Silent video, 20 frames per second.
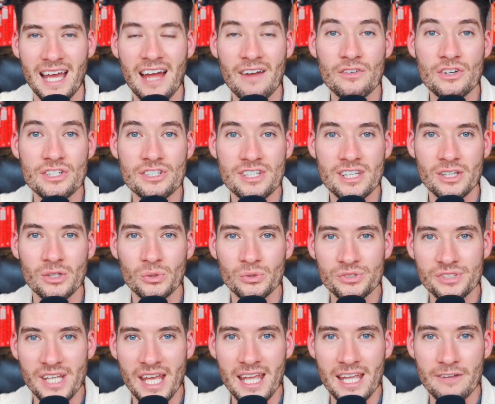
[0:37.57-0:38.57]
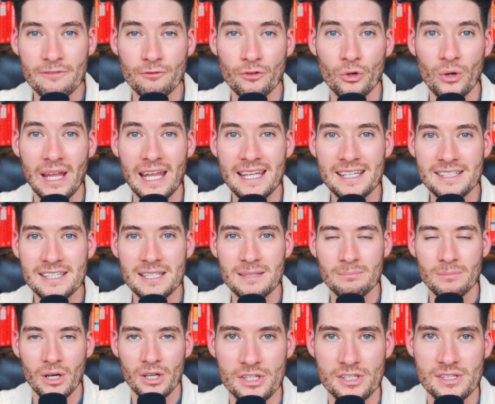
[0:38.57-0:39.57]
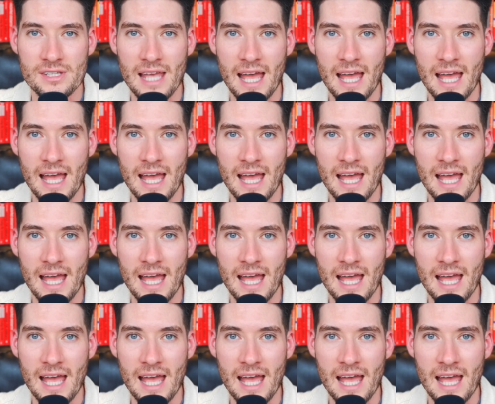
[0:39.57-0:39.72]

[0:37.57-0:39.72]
every single day for 18 months